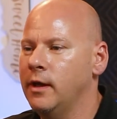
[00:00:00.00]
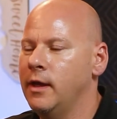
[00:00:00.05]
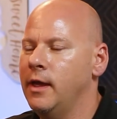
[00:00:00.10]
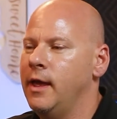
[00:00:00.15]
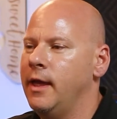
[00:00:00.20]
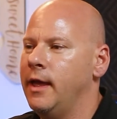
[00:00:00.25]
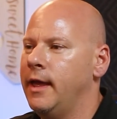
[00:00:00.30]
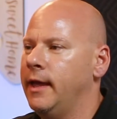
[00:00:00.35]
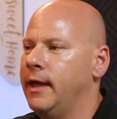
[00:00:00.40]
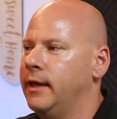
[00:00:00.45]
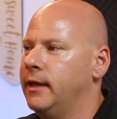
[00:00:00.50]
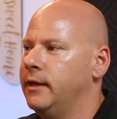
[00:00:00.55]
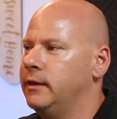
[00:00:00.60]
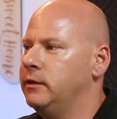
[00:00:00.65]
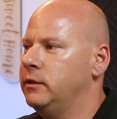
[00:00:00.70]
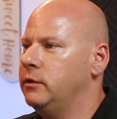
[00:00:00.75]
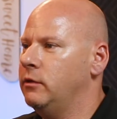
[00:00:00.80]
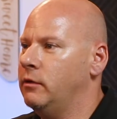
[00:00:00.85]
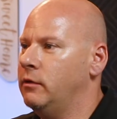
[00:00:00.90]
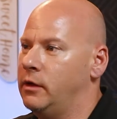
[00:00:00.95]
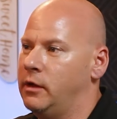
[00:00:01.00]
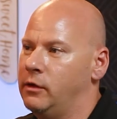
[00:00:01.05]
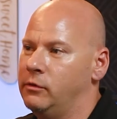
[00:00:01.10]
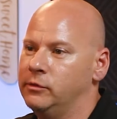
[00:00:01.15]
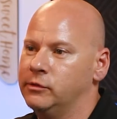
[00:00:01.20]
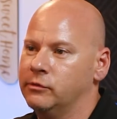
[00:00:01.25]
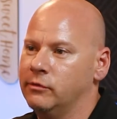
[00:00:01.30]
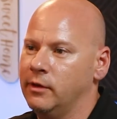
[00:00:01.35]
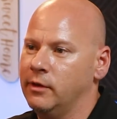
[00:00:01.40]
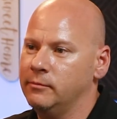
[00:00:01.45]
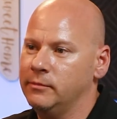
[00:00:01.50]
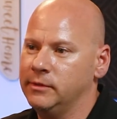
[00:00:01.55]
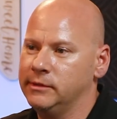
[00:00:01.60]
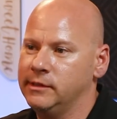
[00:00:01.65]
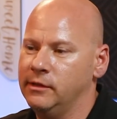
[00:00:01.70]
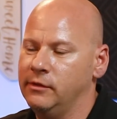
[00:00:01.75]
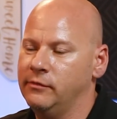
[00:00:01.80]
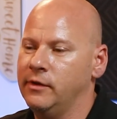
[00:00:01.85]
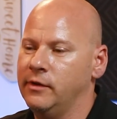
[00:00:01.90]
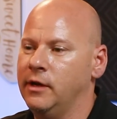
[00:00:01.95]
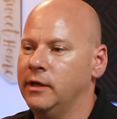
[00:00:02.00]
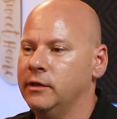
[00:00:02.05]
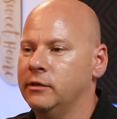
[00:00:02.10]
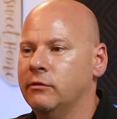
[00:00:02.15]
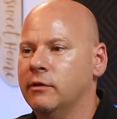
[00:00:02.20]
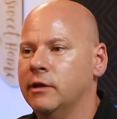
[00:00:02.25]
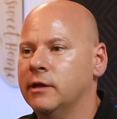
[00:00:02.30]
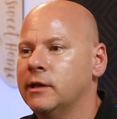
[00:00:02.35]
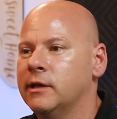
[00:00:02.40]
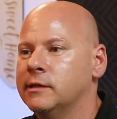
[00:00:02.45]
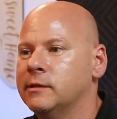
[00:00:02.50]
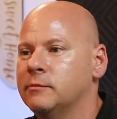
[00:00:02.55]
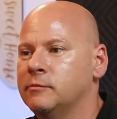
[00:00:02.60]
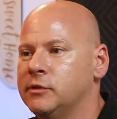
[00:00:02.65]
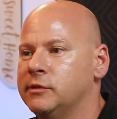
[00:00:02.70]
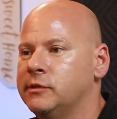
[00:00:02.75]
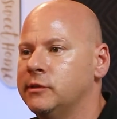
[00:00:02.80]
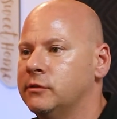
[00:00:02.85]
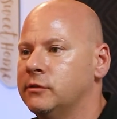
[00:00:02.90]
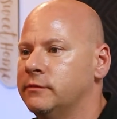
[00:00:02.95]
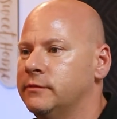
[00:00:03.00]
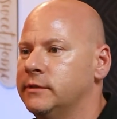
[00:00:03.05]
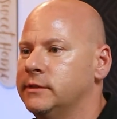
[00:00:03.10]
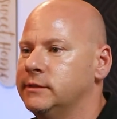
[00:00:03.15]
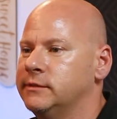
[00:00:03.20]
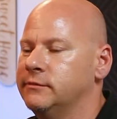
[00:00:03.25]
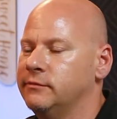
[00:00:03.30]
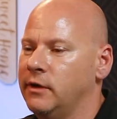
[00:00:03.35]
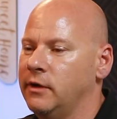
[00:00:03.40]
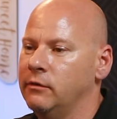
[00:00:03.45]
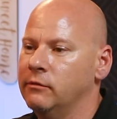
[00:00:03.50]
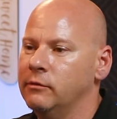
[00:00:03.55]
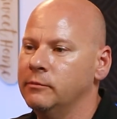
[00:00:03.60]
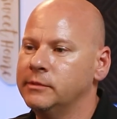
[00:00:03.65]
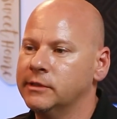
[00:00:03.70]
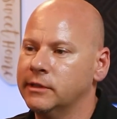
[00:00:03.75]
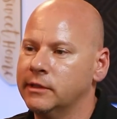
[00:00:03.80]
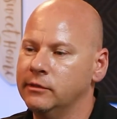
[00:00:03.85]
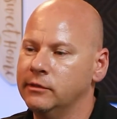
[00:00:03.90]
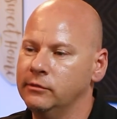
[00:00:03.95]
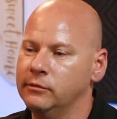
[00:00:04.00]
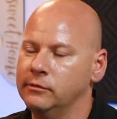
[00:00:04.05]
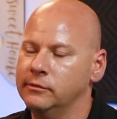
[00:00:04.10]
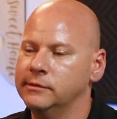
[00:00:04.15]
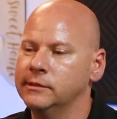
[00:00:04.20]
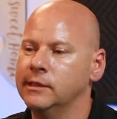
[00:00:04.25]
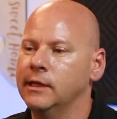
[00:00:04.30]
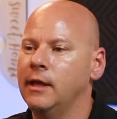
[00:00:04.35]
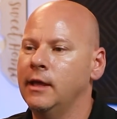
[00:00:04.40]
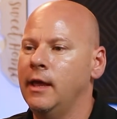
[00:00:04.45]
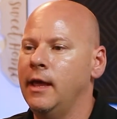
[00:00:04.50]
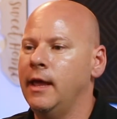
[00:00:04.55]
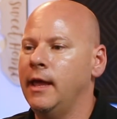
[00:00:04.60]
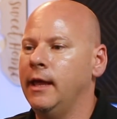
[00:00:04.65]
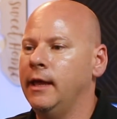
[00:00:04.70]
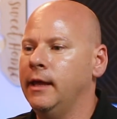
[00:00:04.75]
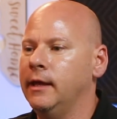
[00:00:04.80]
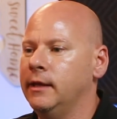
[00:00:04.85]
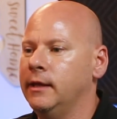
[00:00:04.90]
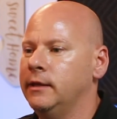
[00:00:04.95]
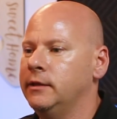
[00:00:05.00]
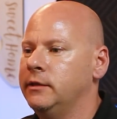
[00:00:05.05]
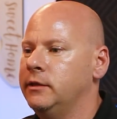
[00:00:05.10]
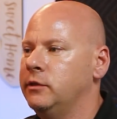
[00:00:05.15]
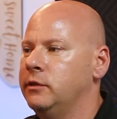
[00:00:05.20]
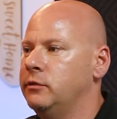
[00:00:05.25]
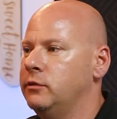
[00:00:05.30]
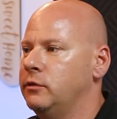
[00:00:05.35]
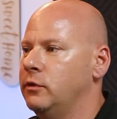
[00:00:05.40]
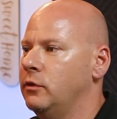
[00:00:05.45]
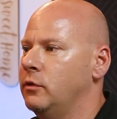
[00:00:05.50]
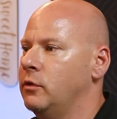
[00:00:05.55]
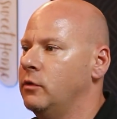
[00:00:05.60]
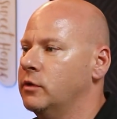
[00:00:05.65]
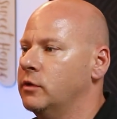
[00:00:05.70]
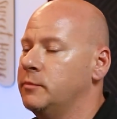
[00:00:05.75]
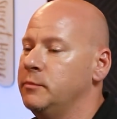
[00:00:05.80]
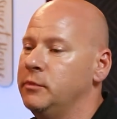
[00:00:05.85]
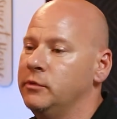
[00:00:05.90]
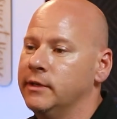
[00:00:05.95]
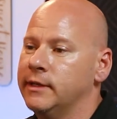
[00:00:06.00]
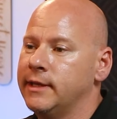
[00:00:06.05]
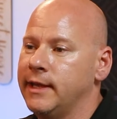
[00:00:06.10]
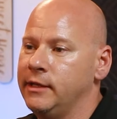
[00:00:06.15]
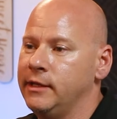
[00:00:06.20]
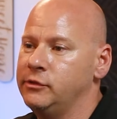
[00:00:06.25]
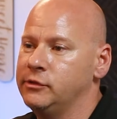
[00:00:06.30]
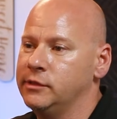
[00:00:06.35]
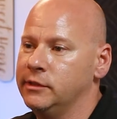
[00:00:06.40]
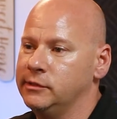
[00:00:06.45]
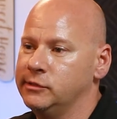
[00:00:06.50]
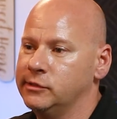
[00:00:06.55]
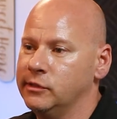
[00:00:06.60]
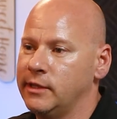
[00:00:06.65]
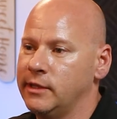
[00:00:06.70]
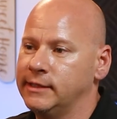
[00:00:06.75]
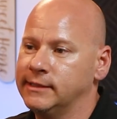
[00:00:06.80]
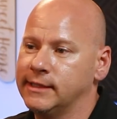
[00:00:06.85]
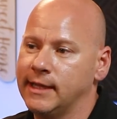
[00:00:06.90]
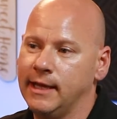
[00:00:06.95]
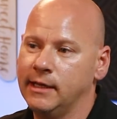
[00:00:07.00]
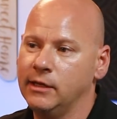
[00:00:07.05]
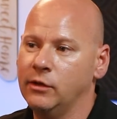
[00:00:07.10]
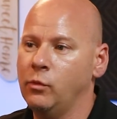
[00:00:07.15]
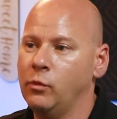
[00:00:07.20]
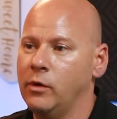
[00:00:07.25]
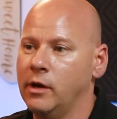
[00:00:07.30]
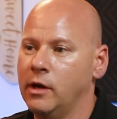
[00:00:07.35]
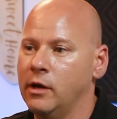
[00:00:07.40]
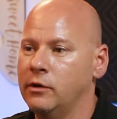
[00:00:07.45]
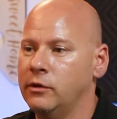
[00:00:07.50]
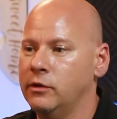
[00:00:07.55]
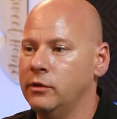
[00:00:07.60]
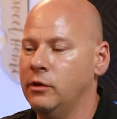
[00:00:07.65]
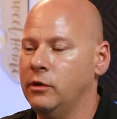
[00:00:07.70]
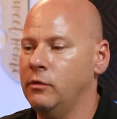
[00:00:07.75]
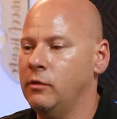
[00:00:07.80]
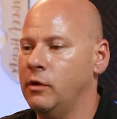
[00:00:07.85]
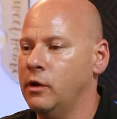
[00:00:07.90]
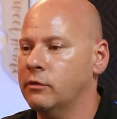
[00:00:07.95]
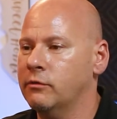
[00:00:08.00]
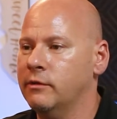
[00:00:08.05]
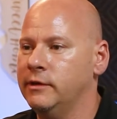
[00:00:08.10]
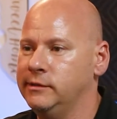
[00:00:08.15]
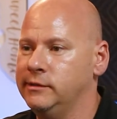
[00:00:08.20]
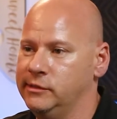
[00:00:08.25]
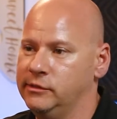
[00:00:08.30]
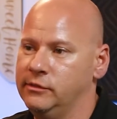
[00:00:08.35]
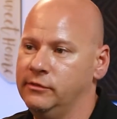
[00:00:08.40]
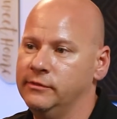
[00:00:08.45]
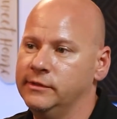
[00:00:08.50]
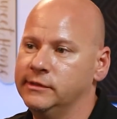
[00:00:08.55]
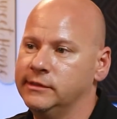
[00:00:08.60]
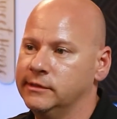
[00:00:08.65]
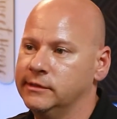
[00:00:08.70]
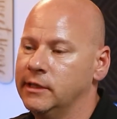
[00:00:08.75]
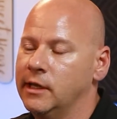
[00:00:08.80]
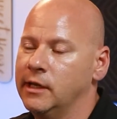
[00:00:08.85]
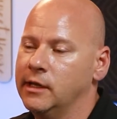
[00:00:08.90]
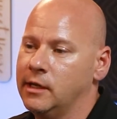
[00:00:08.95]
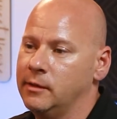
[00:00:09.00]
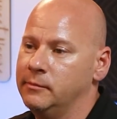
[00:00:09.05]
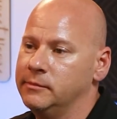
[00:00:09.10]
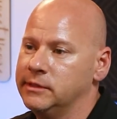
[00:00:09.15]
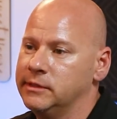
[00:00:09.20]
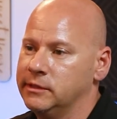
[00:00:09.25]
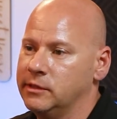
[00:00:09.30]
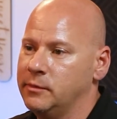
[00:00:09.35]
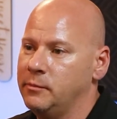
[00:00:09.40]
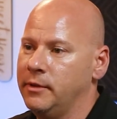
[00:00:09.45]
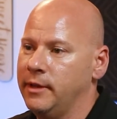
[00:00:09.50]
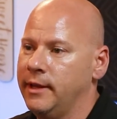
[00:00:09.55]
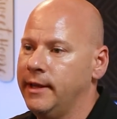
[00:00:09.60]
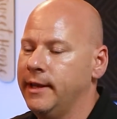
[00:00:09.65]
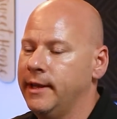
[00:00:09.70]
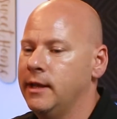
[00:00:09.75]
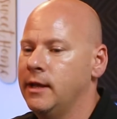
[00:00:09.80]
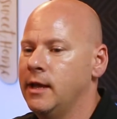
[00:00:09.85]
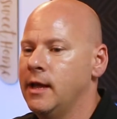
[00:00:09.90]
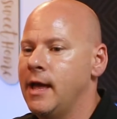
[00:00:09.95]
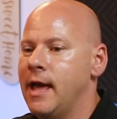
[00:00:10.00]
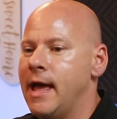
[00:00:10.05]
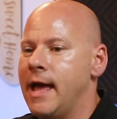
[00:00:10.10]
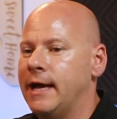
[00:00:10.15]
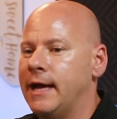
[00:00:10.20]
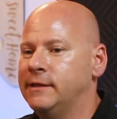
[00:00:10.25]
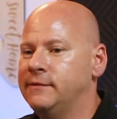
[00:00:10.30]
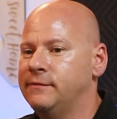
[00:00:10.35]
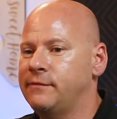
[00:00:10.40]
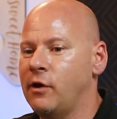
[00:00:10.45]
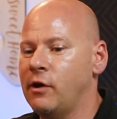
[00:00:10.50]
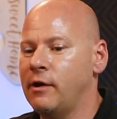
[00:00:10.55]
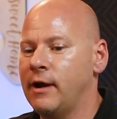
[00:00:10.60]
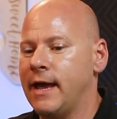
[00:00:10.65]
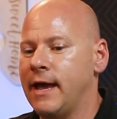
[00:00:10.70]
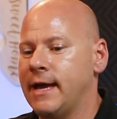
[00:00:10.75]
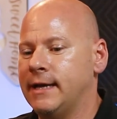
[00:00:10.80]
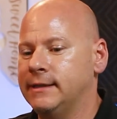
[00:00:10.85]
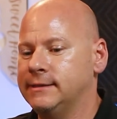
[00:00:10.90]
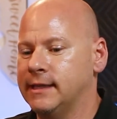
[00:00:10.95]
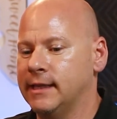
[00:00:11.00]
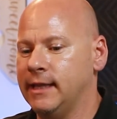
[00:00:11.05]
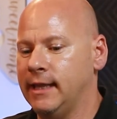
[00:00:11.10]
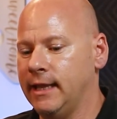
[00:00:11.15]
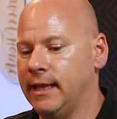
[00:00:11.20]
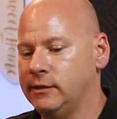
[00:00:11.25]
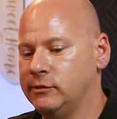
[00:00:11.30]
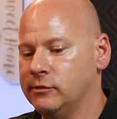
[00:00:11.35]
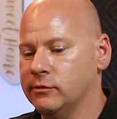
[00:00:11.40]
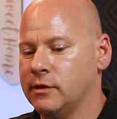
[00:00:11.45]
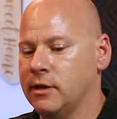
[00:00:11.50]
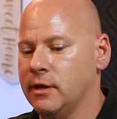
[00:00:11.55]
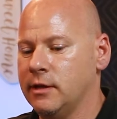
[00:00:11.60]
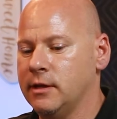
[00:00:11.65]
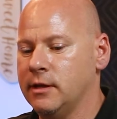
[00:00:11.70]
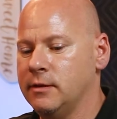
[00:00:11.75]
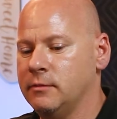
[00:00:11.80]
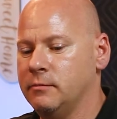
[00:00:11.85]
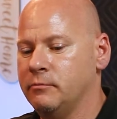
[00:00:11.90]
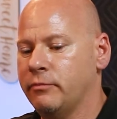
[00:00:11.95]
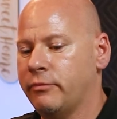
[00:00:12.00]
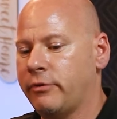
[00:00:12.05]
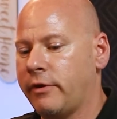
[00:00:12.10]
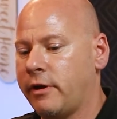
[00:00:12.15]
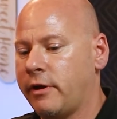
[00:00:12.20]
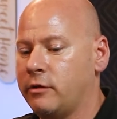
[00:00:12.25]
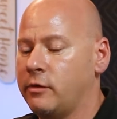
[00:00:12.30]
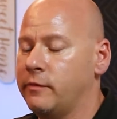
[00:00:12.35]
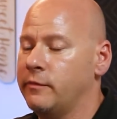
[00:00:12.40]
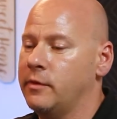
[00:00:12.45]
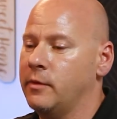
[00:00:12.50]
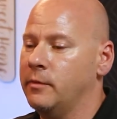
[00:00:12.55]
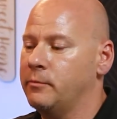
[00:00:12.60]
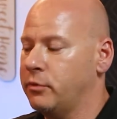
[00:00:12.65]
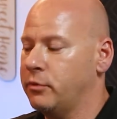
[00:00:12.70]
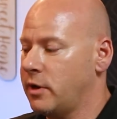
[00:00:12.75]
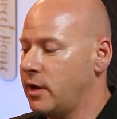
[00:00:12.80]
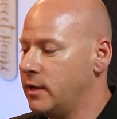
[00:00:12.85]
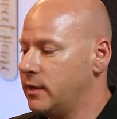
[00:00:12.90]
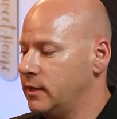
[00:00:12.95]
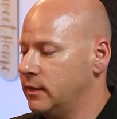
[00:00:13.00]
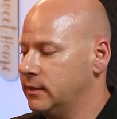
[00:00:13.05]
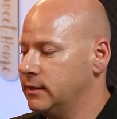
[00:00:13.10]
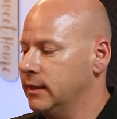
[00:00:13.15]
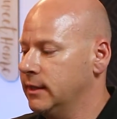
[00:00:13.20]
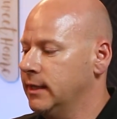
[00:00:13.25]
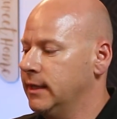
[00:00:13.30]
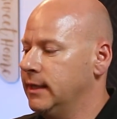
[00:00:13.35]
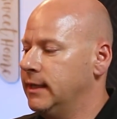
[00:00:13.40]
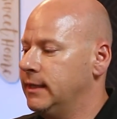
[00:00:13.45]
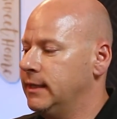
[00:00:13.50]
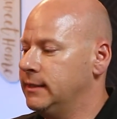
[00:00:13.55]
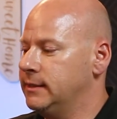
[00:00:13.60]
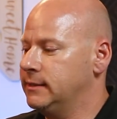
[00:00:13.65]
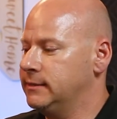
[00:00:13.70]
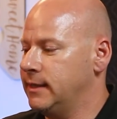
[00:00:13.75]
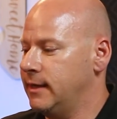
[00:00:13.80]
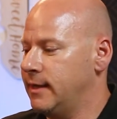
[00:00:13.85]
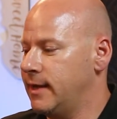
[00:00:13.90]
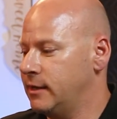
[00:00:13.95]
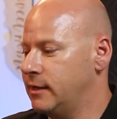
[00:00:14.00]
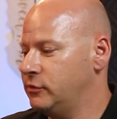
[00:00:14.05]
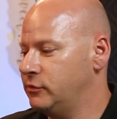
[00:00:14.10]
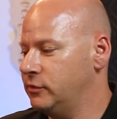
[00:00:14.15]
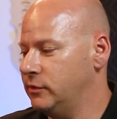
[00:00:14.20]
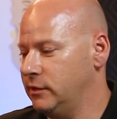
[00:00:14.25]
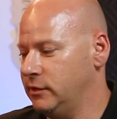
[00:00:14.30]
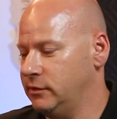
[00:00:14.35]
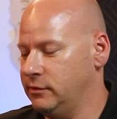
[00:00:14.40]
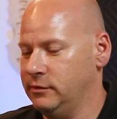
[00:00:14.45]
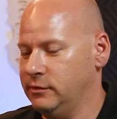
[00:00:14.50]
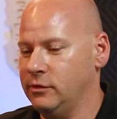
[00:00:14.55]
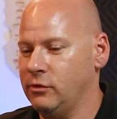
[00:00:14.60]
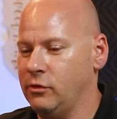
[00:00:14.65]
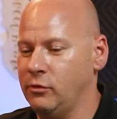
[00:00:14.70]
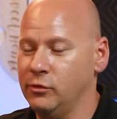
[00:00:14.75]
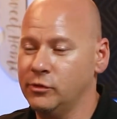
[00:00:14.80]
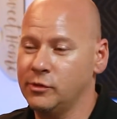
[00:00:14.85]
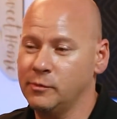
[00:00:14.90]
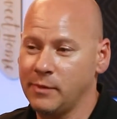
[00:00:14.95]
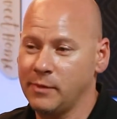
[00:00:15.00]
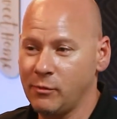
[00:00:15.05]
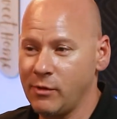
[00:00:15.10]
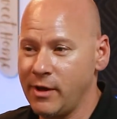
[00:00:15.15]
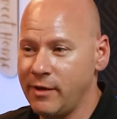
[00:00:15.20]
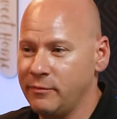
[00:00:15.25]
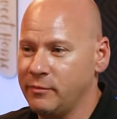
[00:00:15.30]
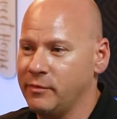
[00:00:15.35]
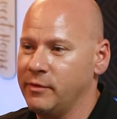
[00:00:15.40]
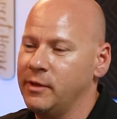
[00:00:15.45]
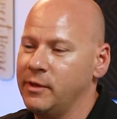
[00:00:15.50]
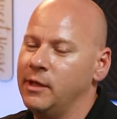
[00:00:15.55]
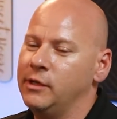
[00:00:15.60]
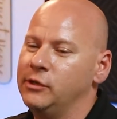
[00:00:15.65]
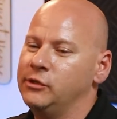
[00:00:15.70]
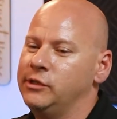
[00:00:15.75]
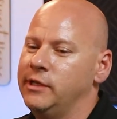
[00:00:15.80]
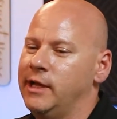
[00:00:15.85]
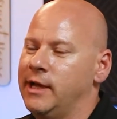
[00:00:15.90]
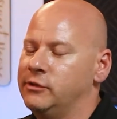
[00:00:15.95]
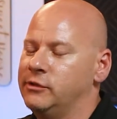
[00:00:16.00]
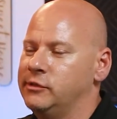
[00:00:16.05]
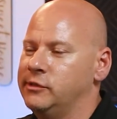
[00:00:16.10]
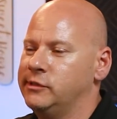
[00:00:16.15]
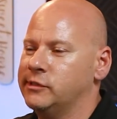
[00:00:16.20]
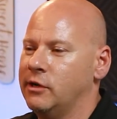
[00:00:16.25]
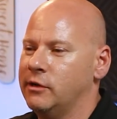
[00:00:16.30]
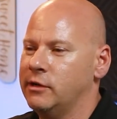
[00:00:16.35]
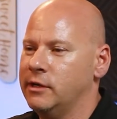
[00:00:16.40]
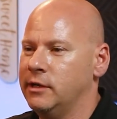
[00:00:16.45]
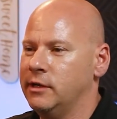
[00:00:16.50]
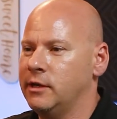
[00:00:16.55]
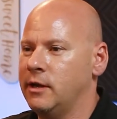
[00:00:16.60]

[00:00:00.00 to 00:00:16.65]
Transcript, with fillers: Yeah. And, you know, I always tried myself on great customer service, follow-up skills, and you know communication so that's kind of where you know our great service comes into play as far as the laser cutting pro of the product is i actually owe it to my wife she actually started